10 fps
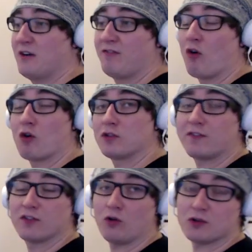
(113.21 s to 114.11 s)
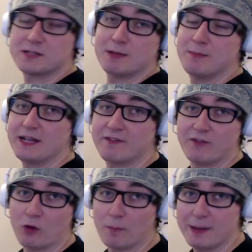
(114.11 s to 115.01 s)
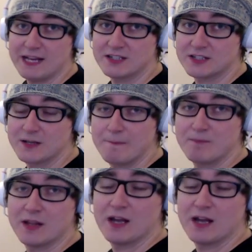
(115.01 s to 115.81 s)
four on the floor, simply meaning four beats,